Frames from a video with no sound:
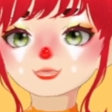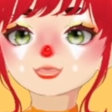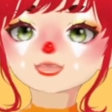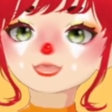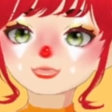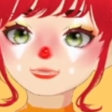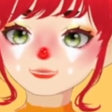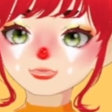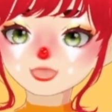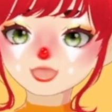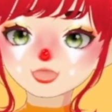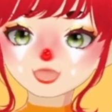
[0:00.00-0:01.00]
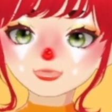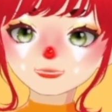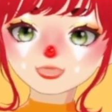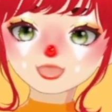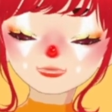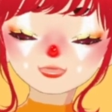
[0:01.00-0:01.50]
Do you subscribe to
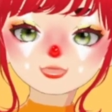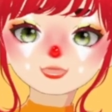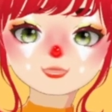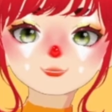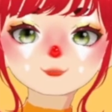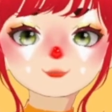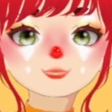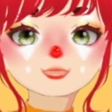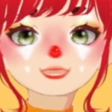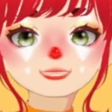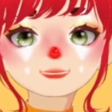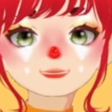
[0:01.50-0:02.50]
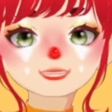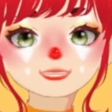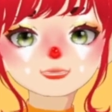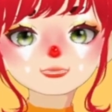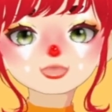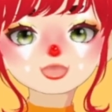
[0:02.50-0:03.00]
astrology? Yes
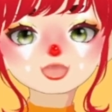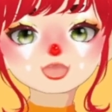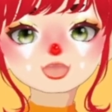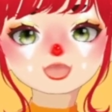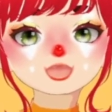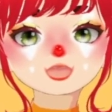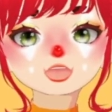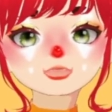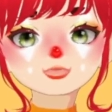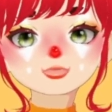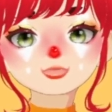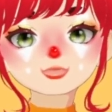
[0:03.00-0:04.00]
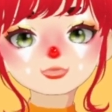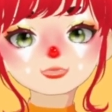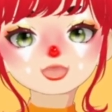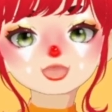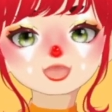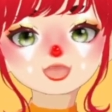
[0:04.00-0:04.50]
and no. I am a
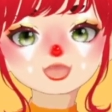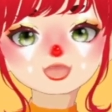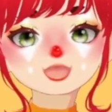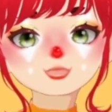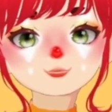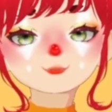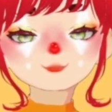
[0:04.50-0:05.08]
Libra.